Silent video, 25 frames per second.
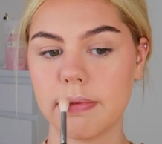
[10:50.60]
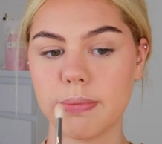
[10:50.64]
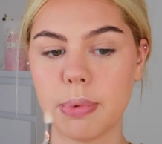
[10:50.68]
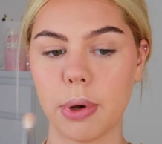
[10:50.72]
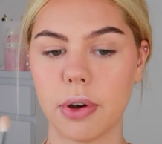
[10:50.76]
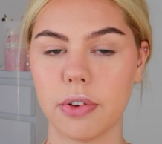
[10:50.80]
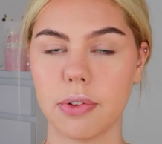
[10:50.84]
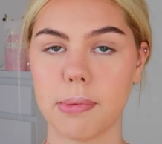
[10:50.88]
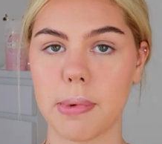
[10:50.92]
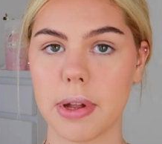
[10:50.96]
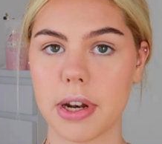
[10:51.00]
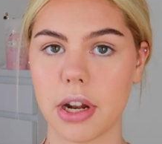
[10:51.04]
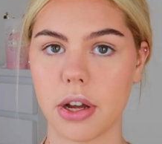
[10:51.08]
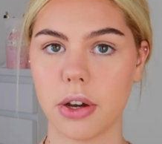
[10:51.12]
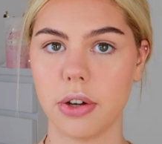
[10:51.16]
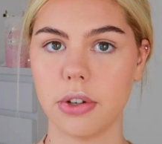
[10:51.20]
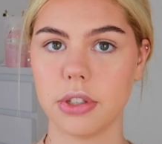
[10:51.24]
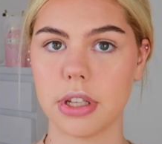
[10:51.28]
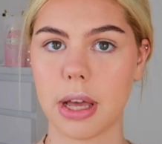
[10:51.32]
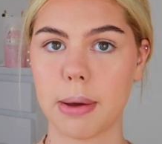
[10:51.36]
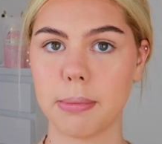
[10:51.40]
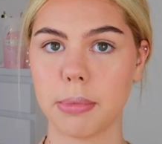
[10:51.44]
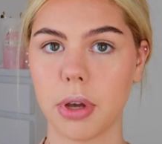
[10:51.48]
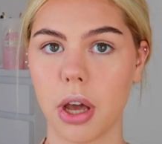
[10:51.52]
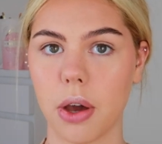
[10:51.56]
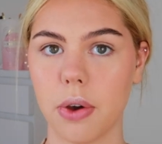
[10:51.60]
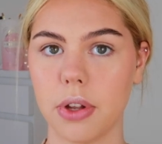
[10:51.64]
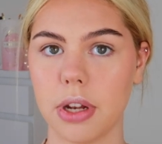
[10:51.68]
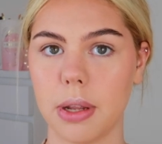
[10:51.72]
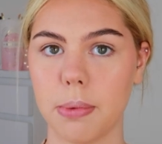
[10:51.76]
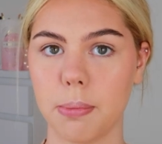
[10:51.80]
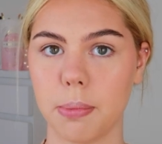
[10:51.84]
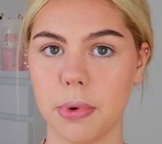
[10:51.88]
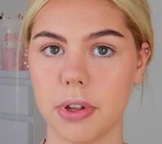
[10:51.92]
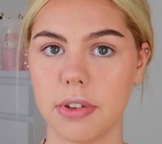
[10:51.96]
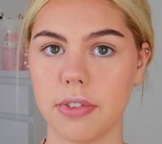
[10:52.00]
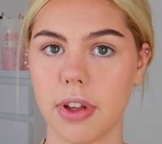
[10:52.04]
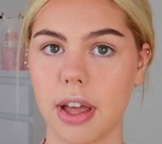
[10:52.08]
But for my nose, I'm going
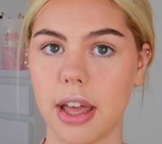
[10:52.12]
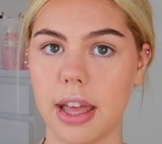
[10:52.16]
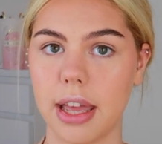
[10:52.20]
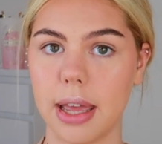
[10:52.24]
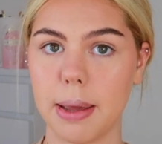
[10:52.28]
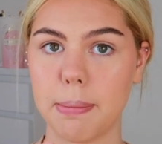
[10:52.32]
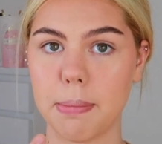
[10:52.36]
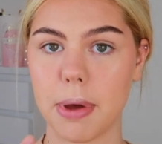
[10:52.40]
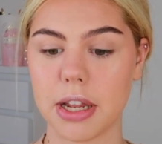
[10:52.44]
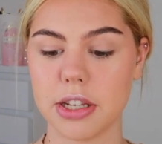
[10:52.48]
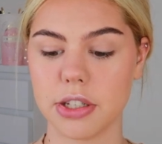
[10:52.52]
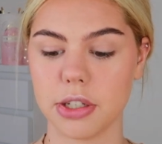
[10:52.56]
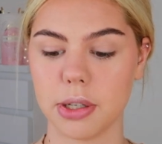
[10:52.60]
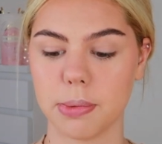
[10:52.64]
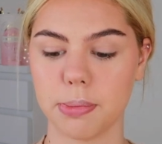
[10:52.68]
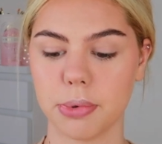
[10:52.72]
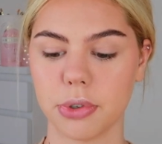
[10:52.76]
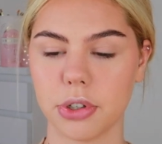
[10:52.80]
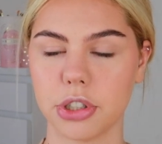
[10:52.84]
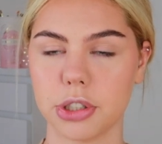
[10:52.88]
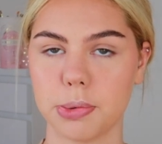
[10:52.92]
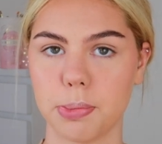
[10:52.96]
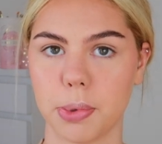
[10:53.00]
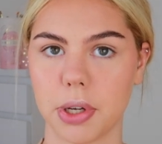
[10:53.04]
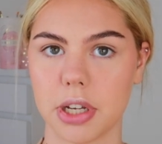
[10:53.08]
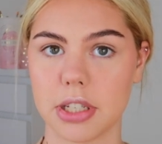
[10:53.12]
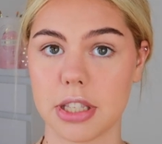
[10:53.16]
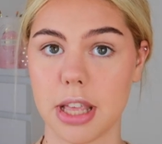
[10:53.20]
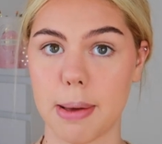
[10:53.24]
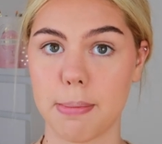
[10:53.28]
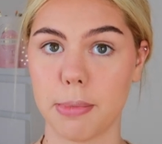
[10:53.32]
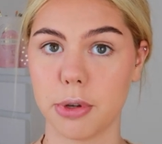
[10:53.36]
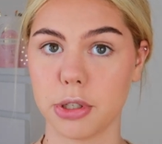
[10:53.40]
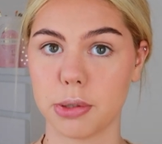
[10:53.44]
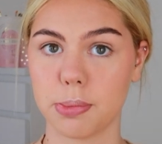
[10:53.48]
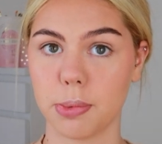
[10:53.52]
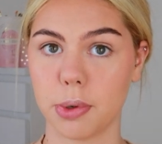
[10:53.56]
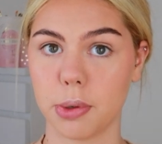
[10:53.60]
in with a pencil brush because
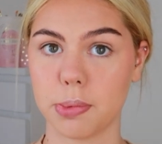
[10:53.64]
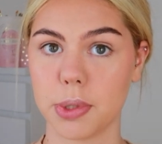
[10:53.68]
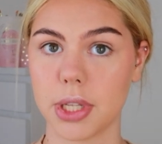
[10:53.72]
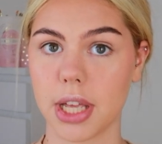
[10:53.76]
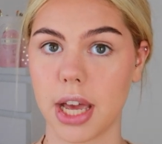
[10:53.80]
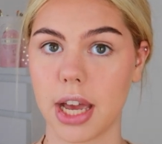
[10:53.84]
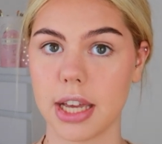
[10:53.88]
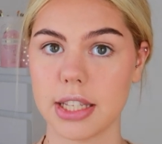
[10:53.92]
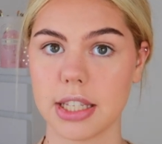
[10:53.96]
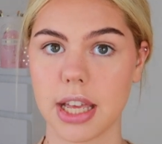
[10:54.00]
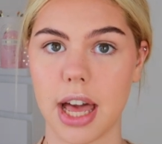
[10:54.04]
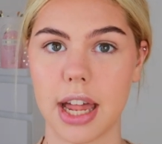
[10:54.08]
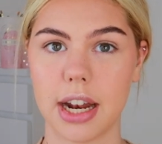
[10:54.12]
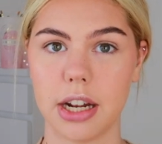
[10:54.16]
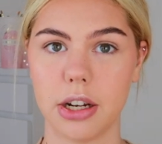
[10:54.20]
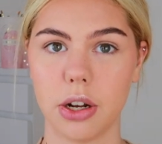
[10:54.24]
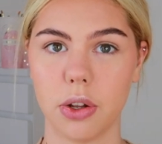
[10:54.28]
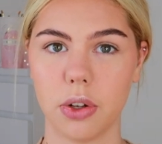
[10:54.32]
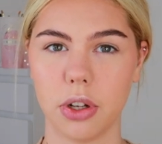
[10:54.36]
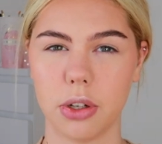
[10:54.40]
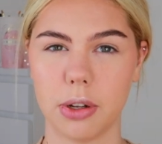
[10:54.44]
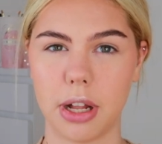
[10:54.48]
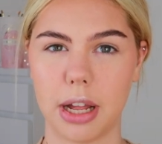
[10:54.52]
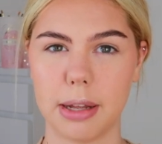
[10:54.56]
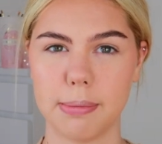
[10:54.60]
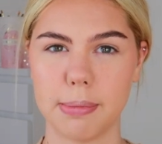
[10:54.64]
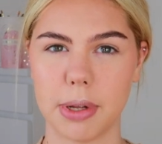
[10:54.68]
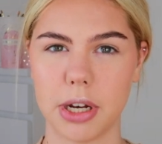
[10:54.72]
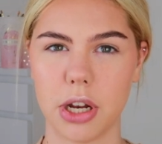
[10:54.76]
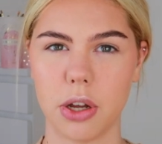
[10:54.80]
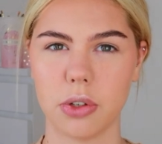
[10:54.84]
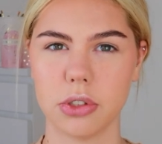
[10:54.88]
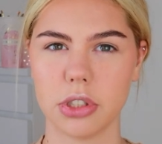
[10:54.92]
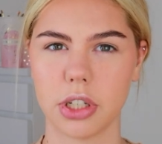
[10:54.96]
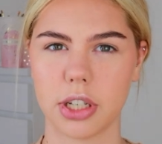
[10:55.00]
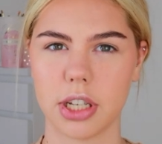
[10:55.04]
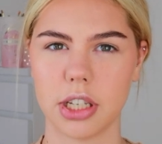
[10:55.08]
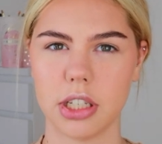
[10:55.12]
they're much more precise and I don't look like my
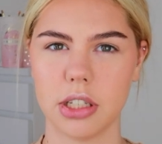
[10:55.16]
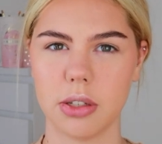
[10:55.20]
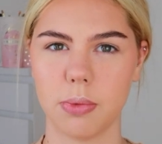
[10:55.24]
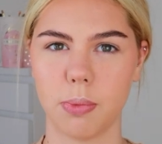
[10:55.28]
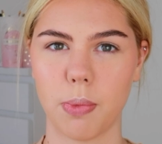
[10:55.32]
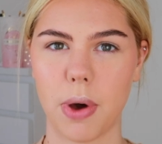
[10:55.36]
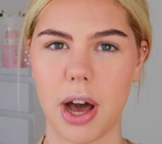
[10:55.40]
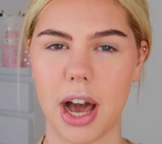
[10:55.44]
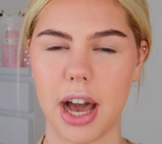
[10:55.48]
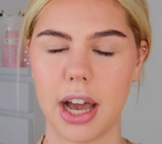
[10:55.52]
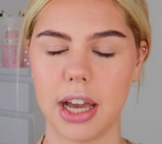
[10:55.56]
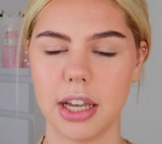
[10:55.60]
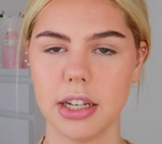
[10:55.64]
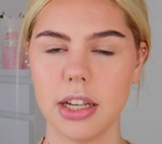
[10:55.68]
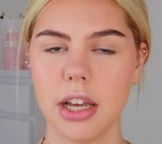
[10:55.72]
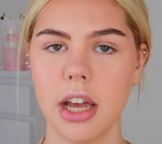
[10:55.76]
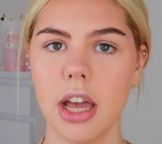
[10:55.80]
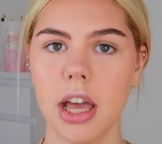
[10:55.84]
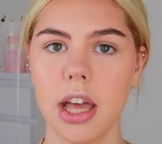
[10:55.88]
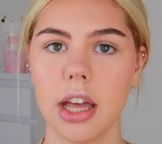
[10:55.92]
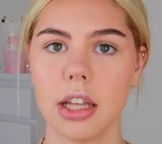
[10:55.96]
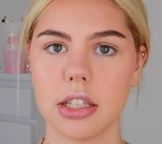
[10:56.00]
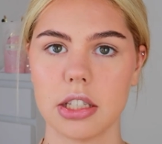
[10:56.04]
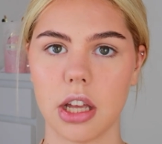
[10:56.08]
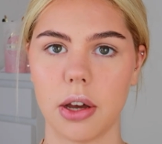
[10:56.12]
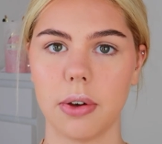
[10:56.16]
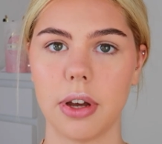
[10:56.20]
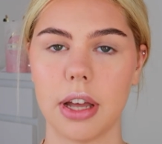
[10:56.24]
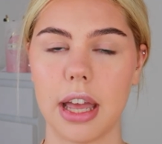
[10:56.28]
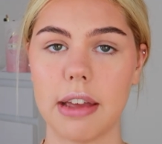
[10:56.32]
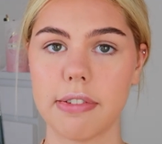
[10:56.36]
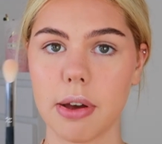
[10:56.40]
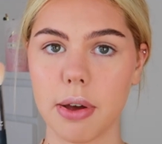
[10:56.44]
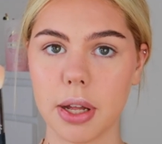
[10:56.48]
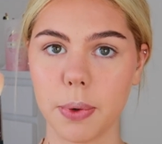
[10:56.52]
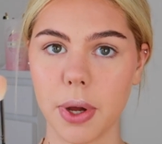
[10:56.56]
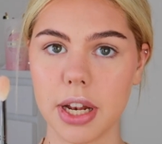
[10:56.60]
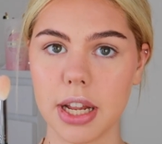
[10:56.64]
nose looking wide. So if
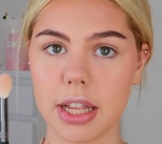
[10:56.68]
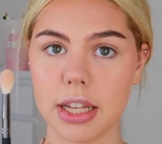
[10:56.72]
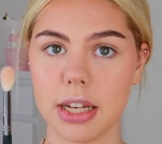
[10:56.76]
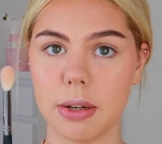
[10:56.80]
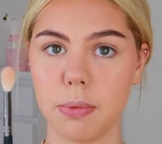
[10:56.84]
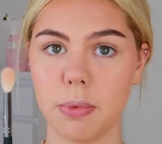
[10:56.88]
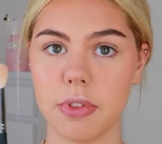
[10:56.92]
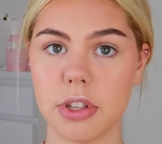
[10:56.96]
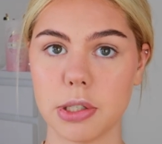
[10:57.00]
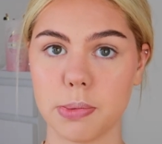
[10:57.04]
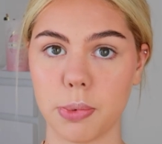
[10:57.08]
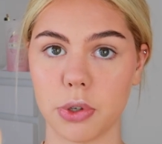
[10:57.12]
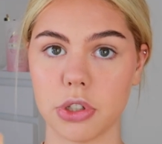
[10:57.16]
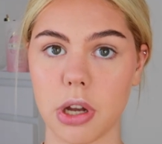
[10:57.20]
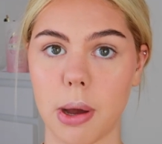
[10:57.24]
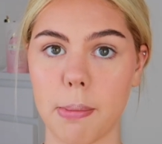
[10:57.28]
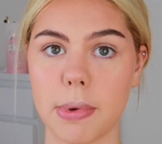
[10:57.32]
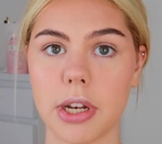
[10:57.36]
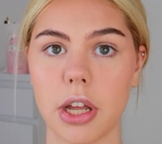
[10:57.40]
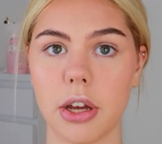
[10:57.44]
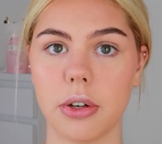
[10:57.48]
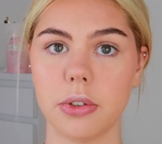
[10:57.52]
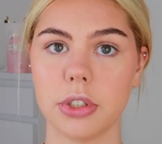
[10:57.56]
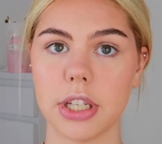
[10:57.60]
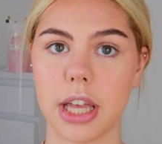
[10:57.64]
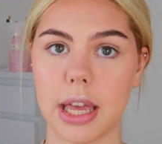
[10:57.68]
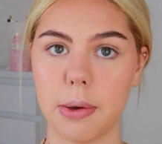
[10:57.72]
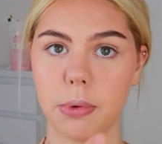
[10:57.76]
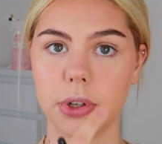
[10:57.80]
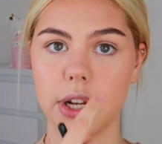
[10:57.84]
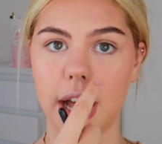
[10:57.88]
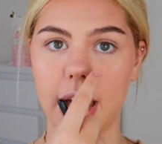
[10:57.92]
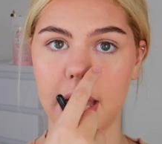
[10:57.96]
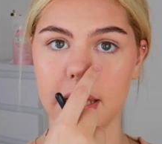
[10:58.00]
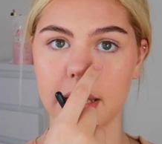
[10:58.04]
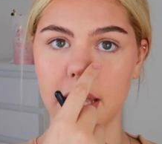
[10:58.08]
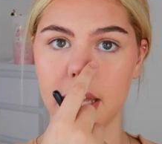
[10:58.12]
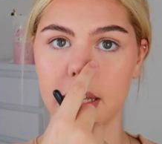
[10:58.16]
I went in with this brush on my nose, it would
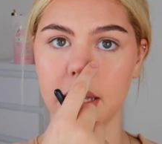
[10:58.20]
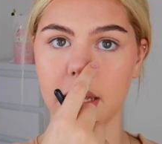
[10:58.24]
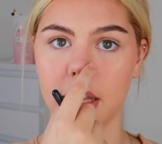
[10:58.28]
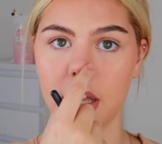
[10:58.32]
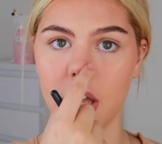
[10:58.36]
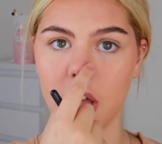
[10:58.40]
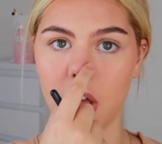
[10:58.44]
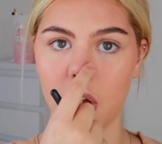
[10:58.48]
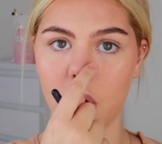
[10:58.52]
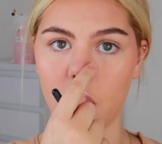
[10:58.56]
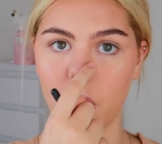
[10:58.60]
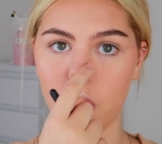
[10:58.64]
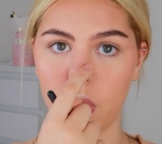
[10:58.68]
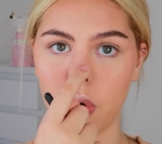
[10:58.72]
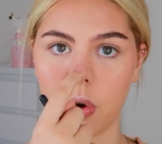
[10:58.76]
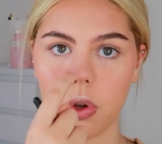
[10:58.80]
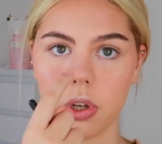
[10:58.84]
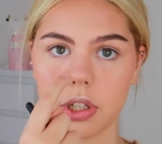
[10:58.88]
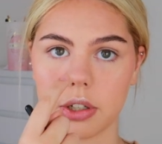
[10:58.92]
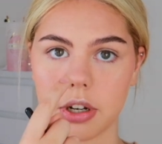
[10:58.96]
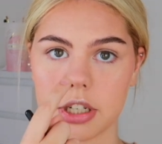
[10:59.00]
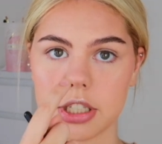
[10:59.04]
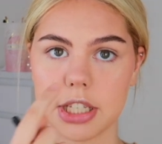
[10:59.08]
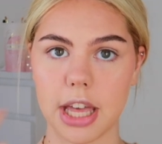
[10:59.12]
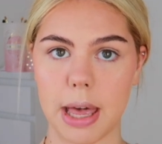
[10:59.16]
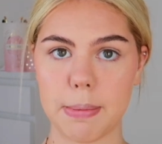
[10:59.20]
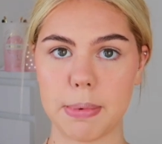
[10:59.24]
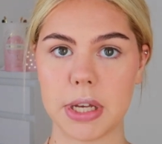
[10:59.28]
highlight all across there.